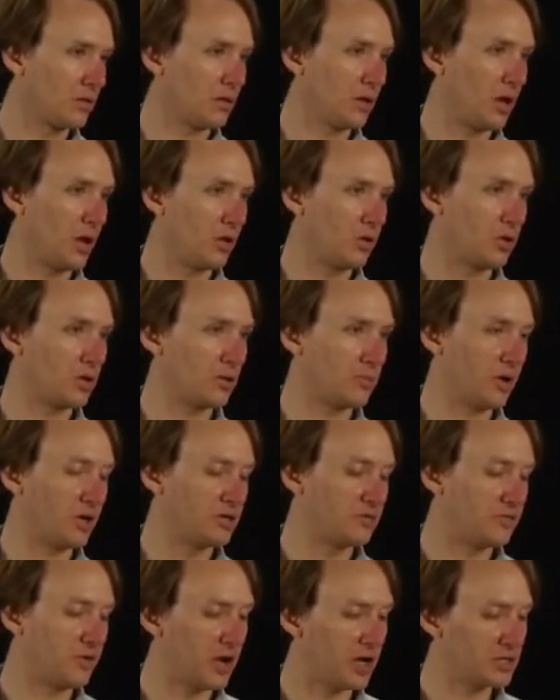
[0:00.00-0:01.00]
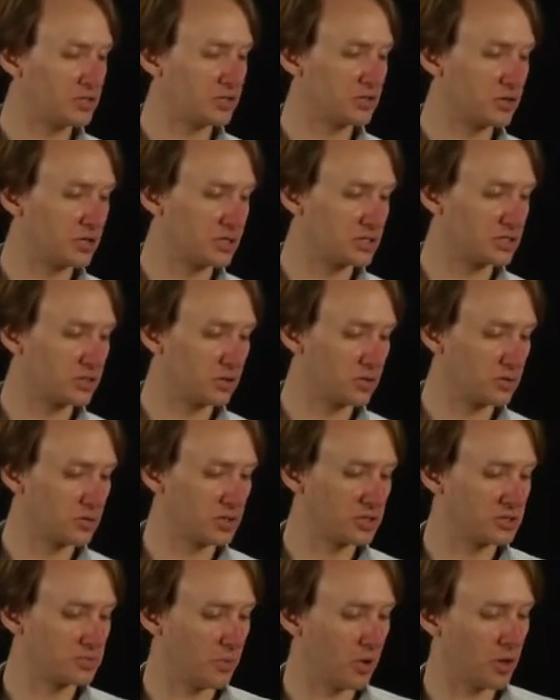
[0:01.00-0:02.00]
I look at my divisor, it's
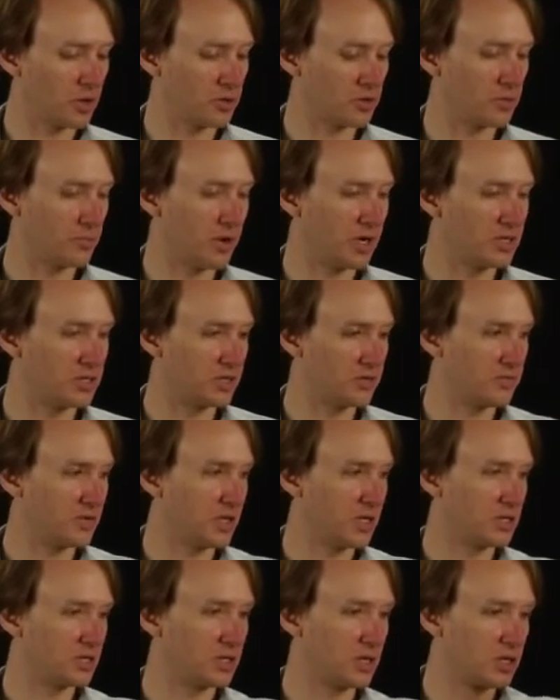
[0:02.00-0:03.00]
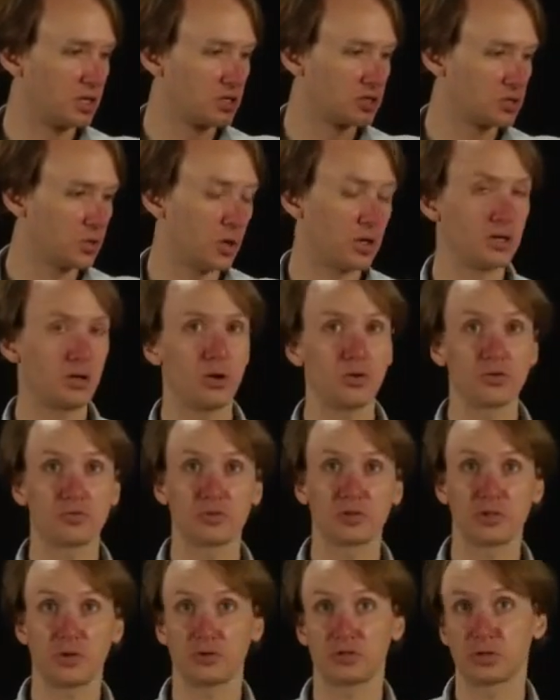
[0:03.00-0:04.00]
clearly smaller than my dividend, so I know the
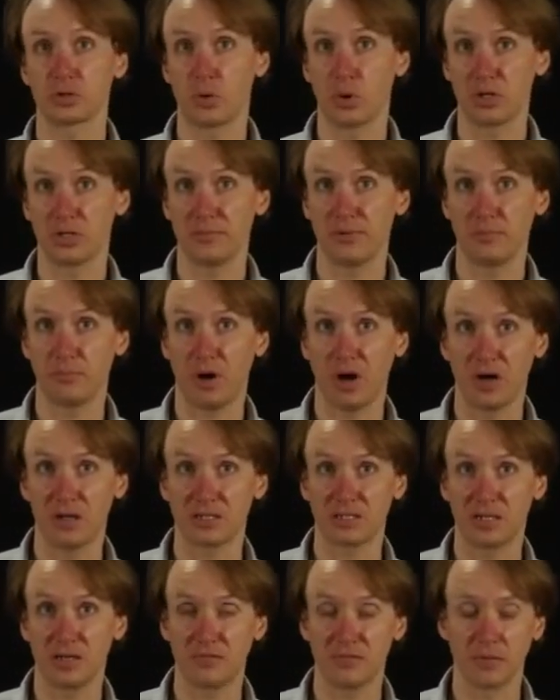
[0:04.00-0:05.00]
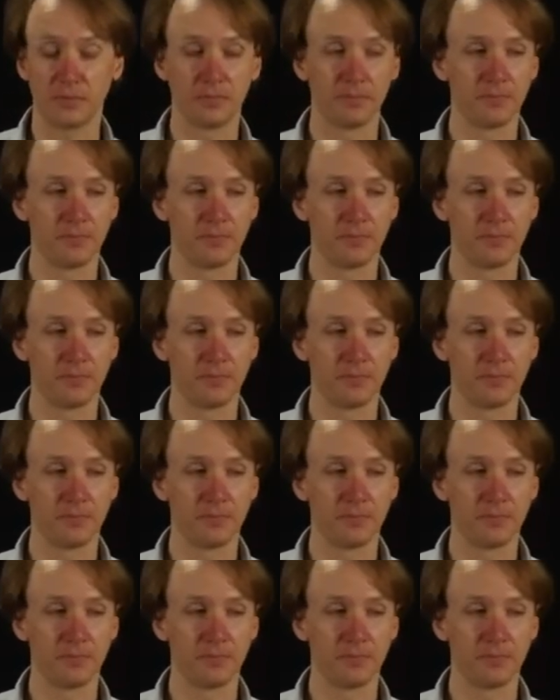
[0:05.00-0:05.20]
results are going to be positive.